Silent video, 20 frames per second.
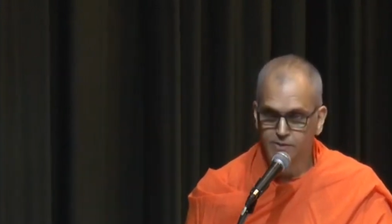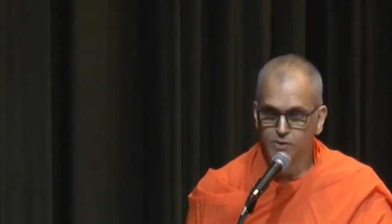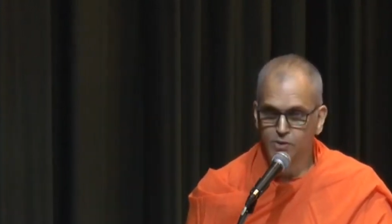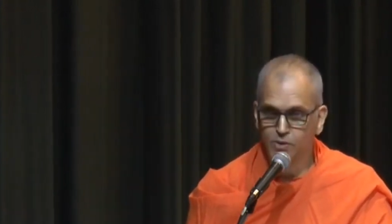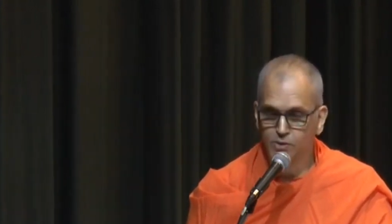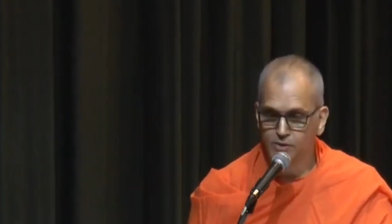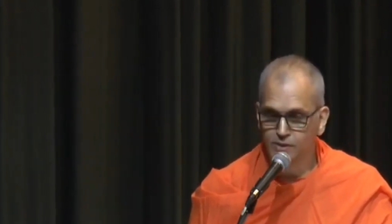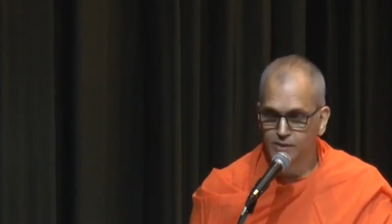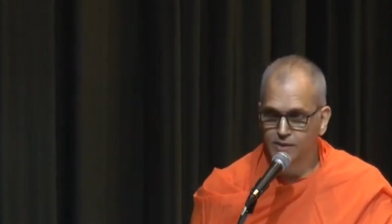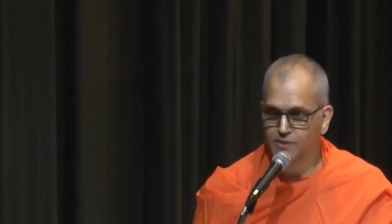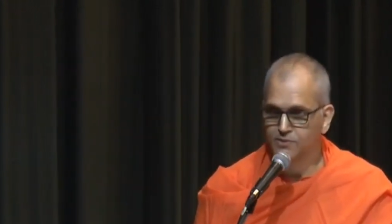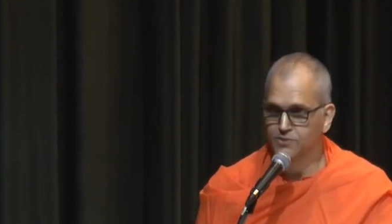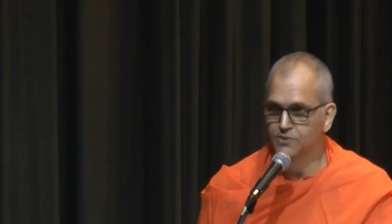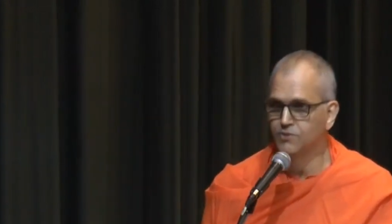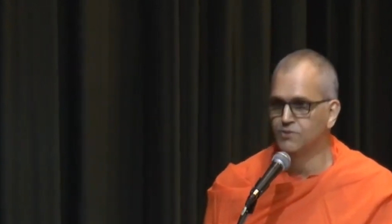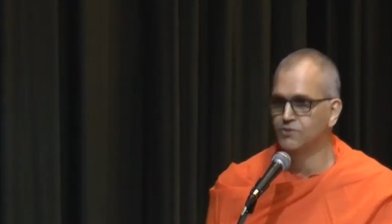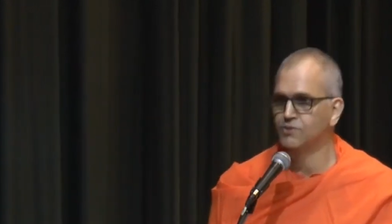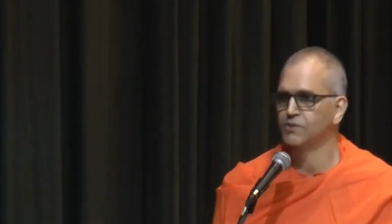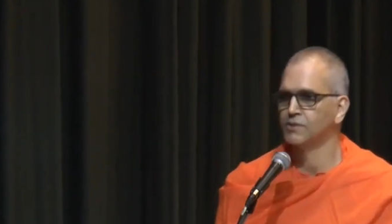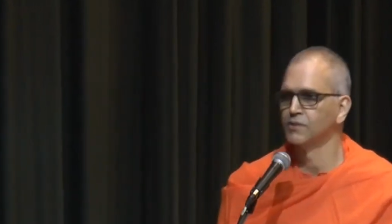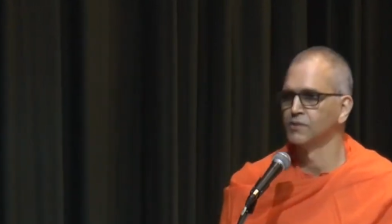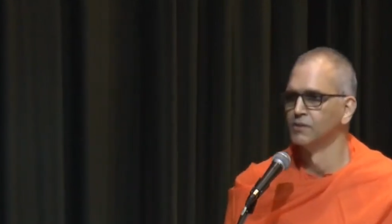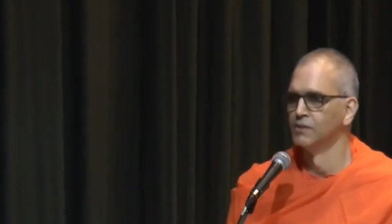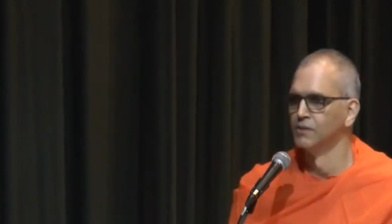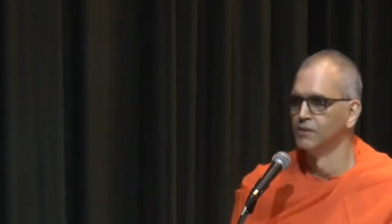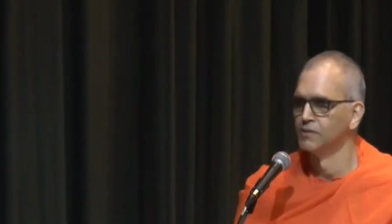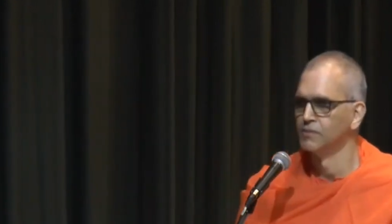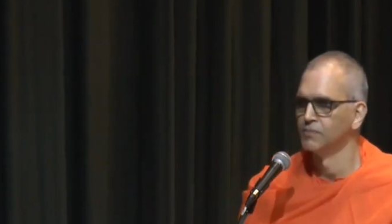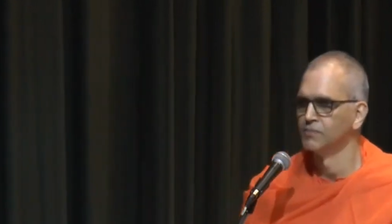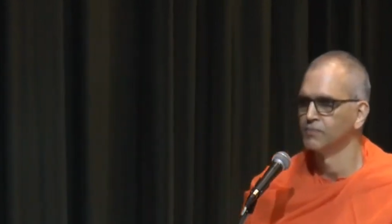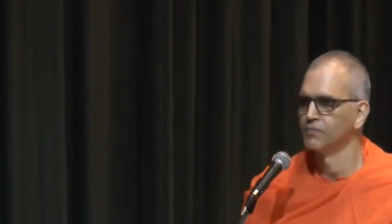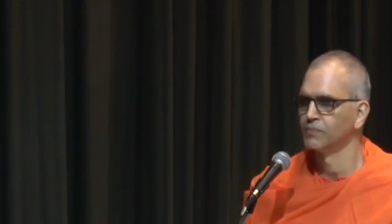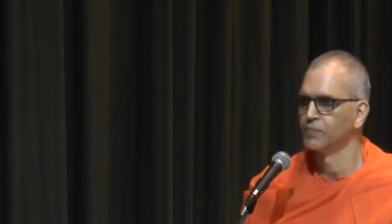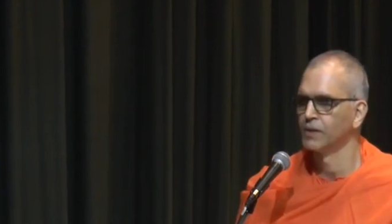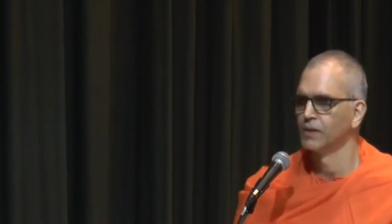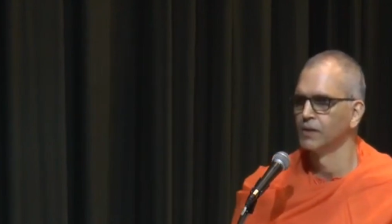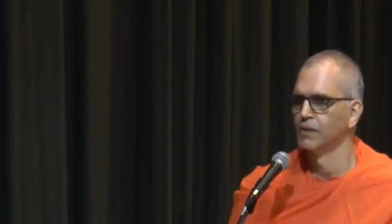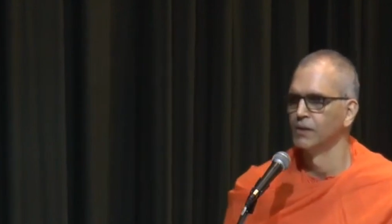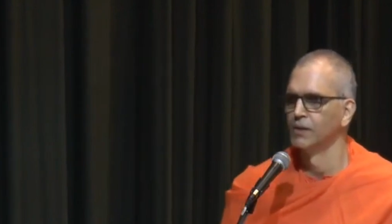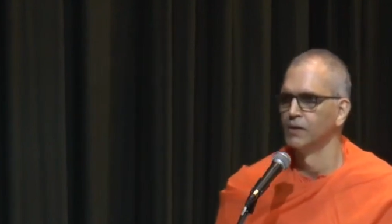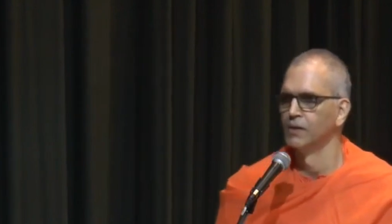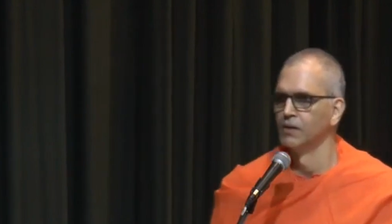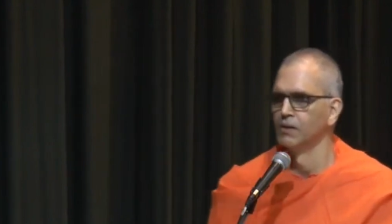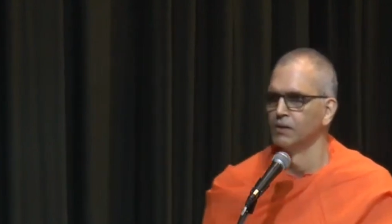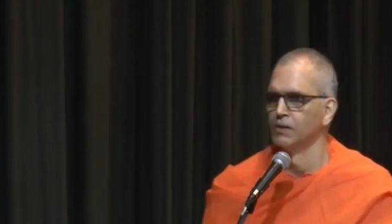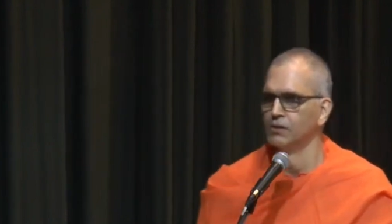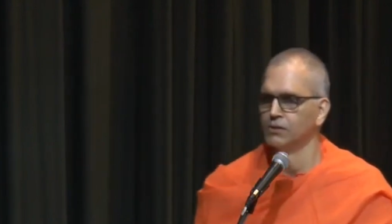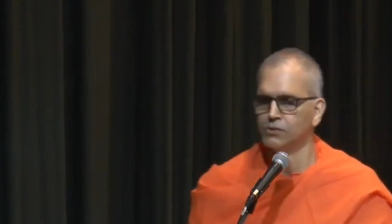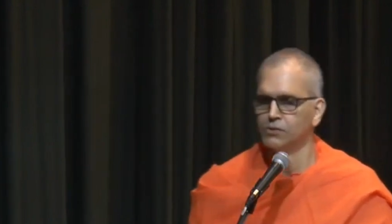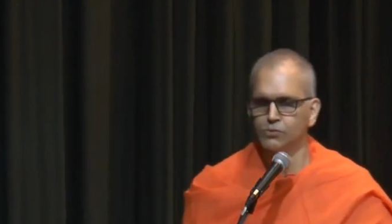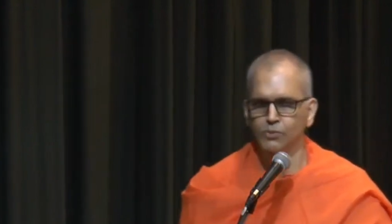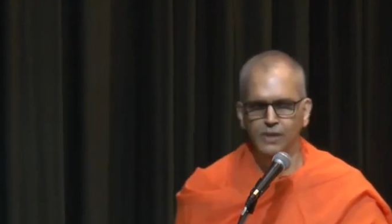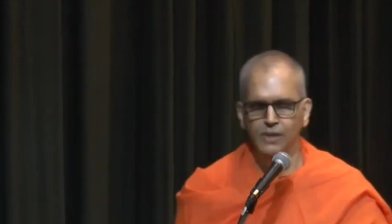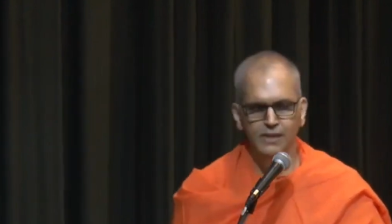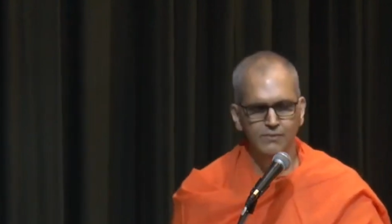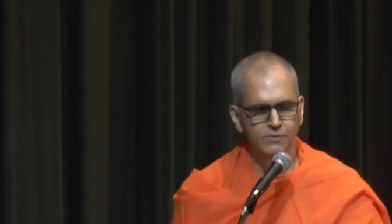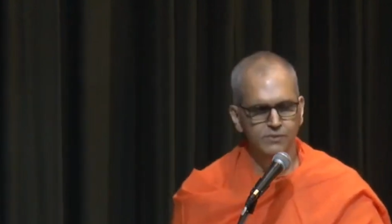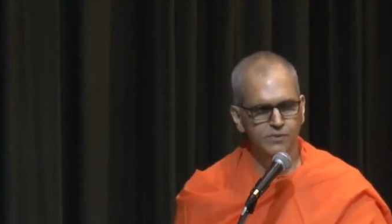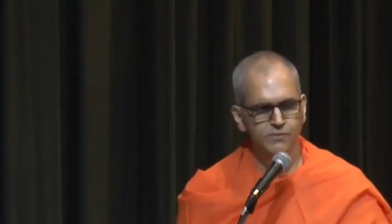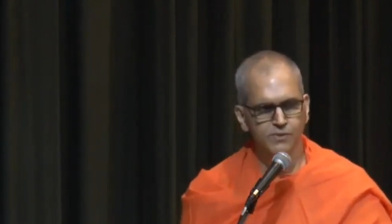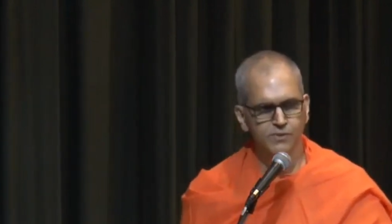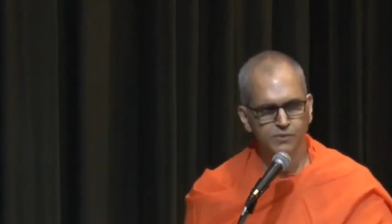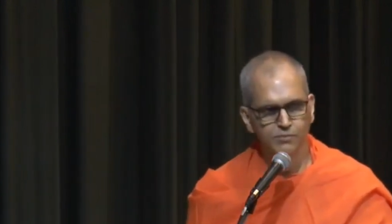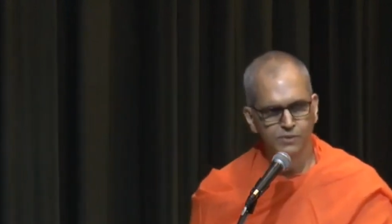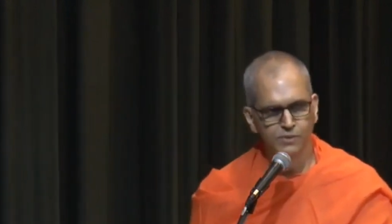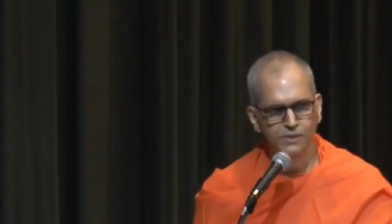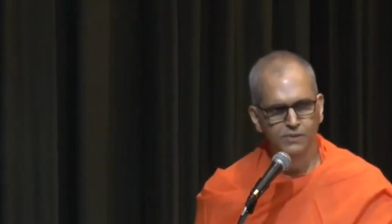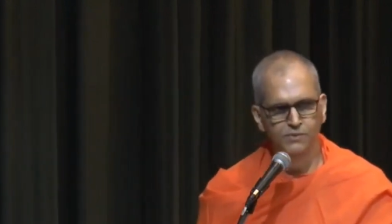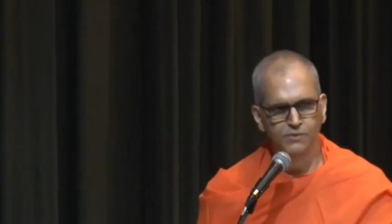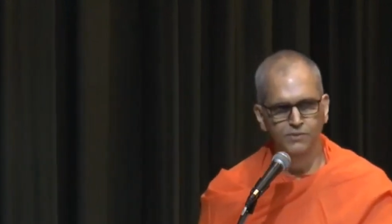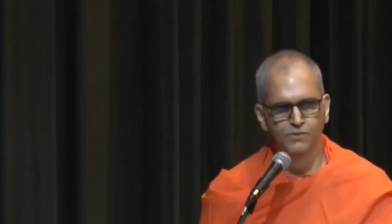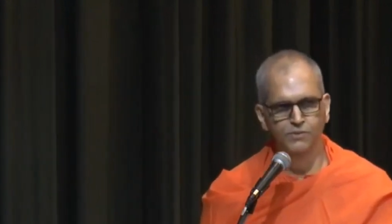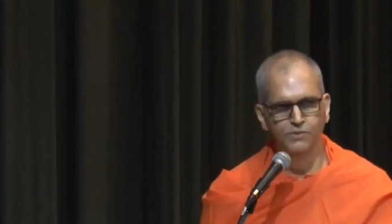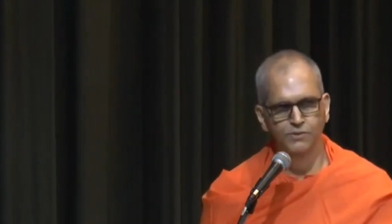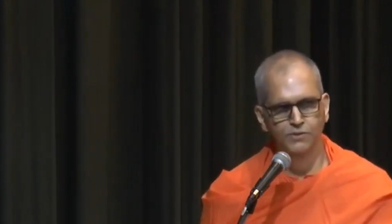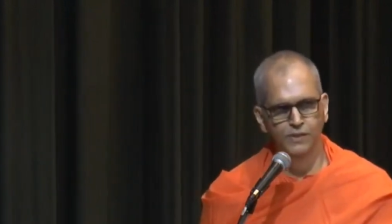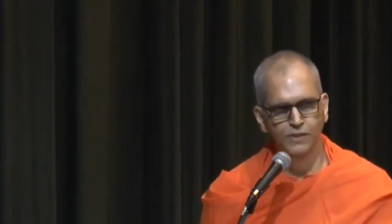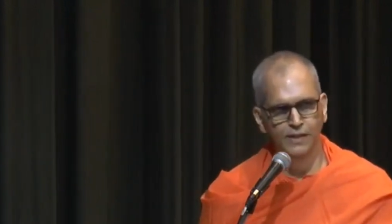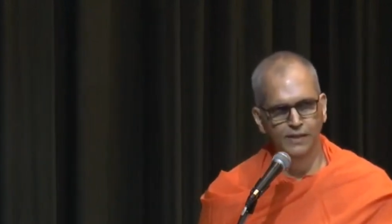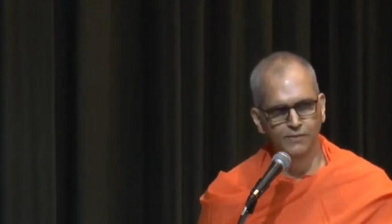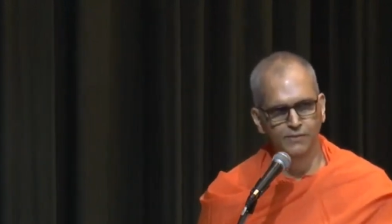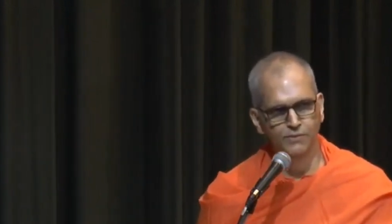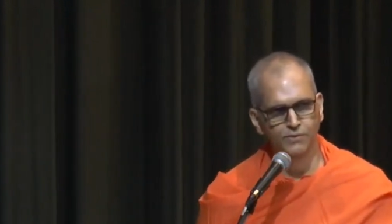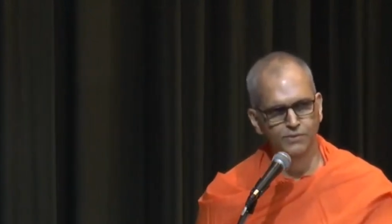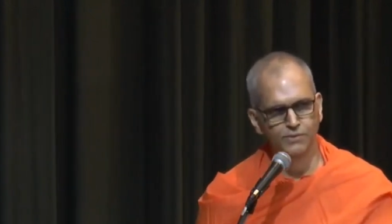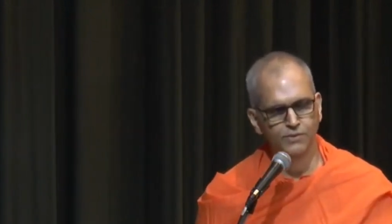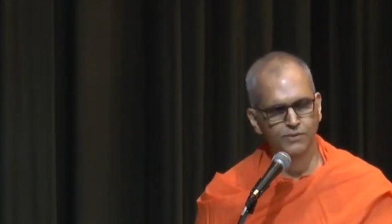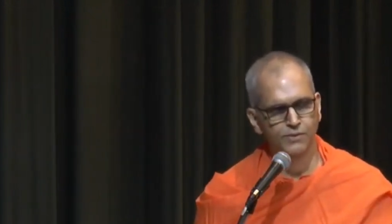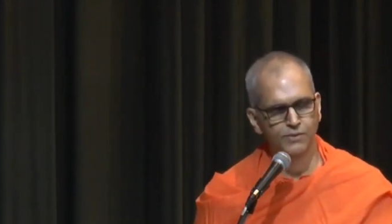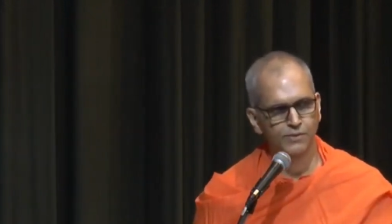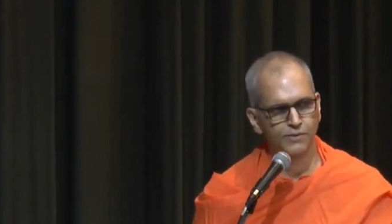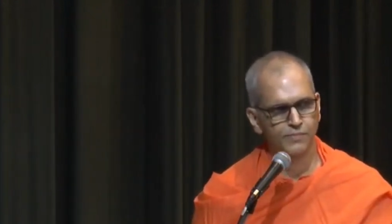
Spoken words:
the organizers to have given me this chance